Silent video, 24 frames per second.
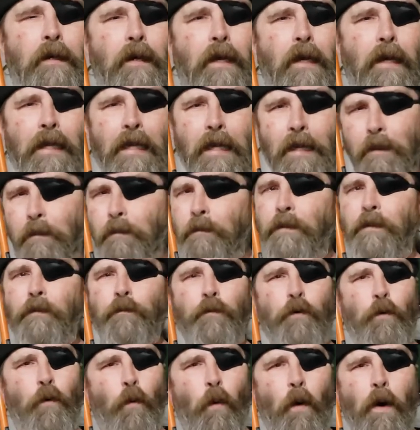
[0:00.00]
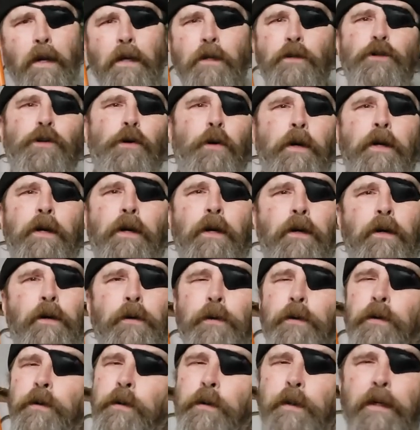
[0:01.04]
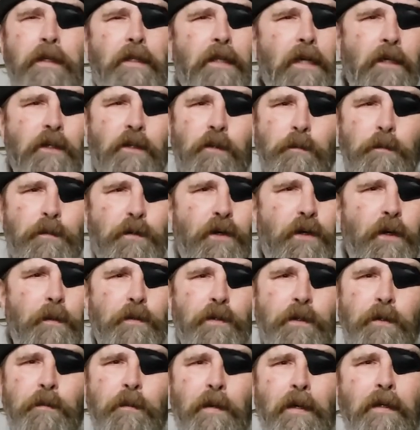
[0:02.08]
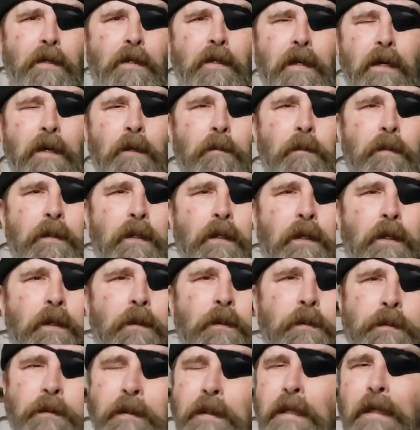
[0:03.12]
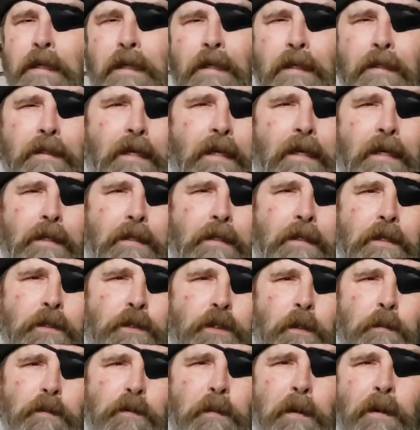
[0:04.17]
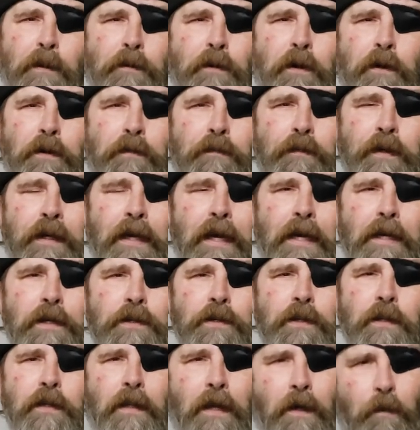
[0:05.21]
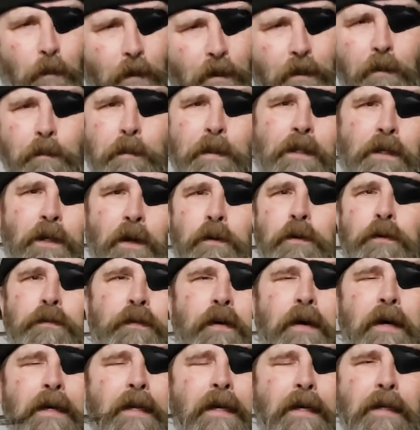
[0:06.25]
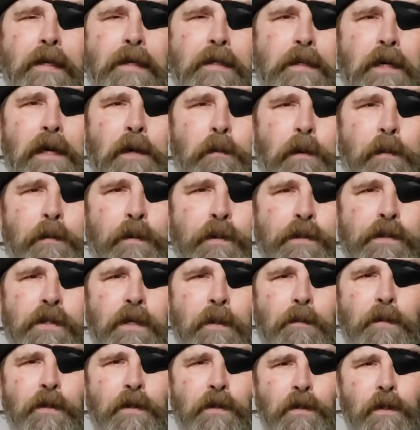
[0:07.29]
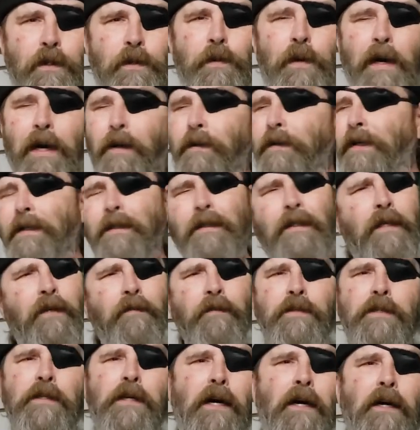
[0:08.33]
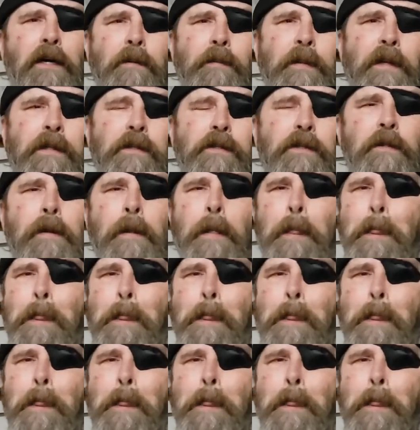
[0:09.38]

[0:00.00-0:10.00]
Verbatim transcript: Again, if you want to join our crew, hit that subscription button down below and hit that uh, ship's bell notification. That way you'll be notified anytime we put something new out. And leave us comments.